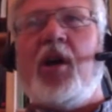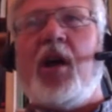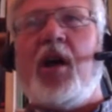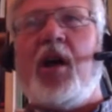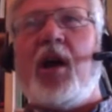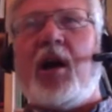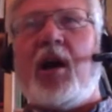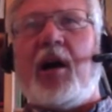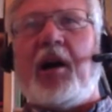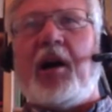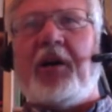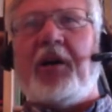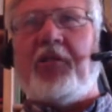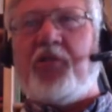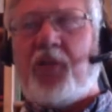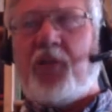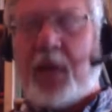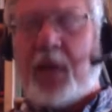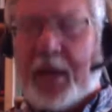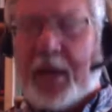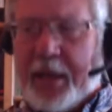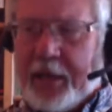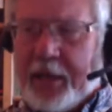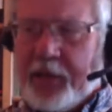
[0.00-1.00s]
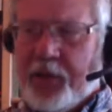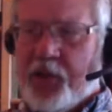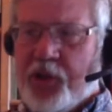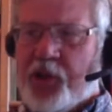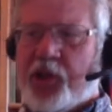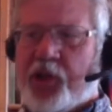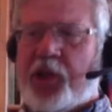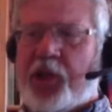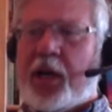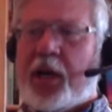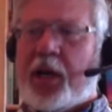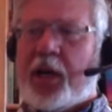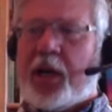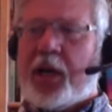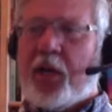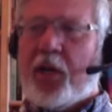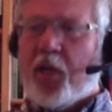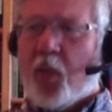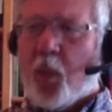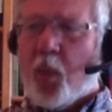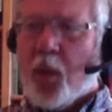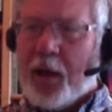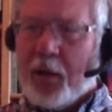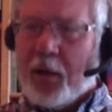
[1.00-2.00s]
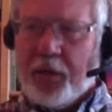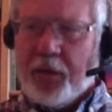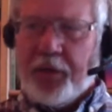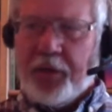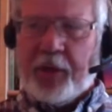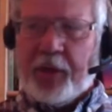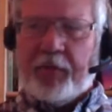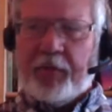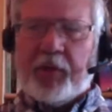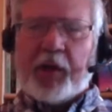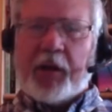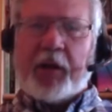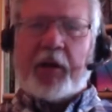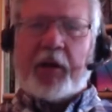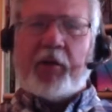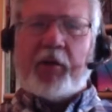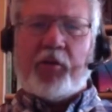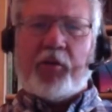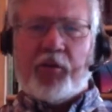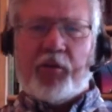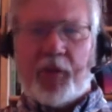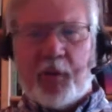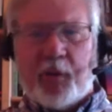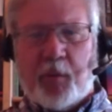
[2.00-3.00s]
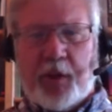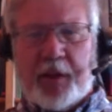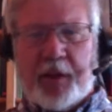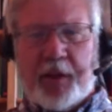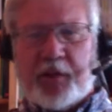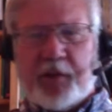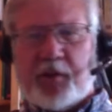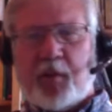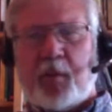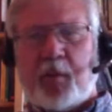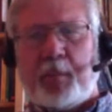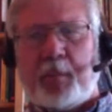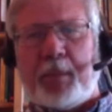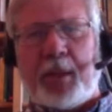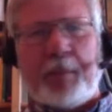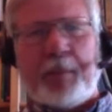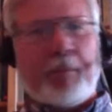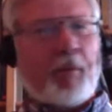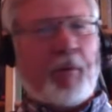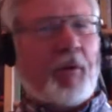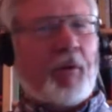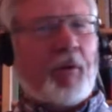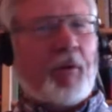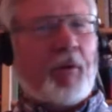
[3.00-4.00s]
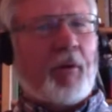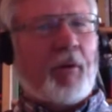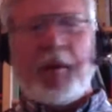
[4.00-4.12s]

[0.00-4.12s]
uh, trying to share the wealth of the country with his own people.